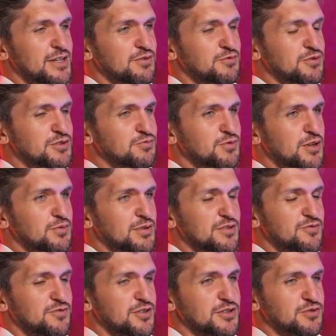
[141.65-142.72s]
it was when I
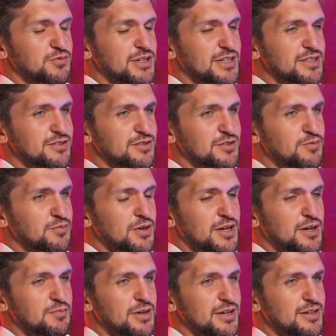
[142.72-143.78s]
first went into Dubai,
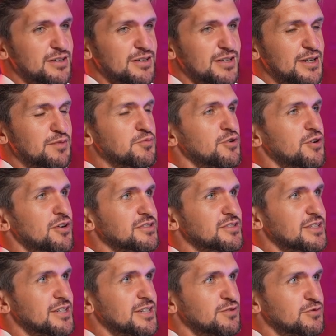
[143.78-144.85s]
I met an
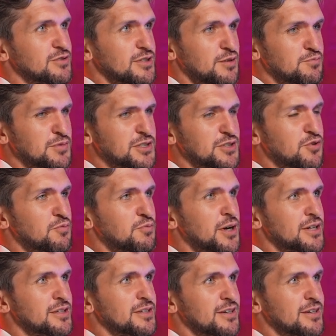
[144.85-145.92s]
Emirati and he was just like, Mr.
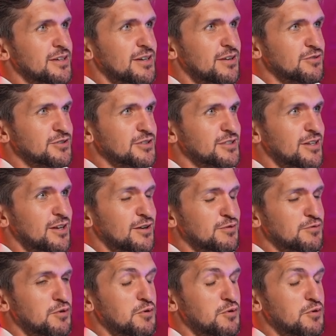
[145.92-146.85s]
Obadiah. And I was just like,